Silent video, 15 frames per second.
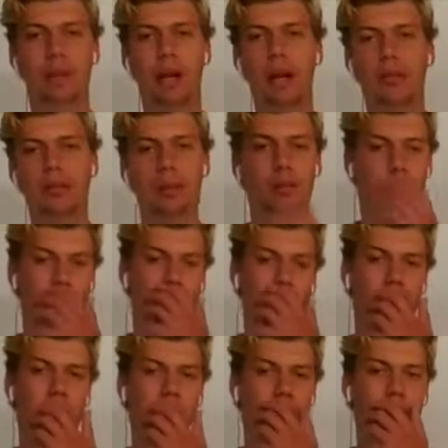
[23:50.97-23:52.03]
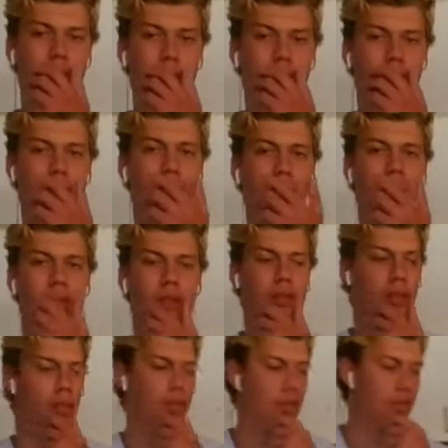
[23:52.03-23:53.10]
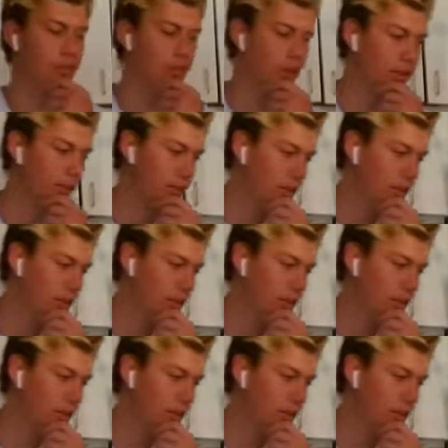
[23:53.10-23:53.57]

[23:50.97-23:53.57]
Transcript: But I don't know. Let me know what you guys think.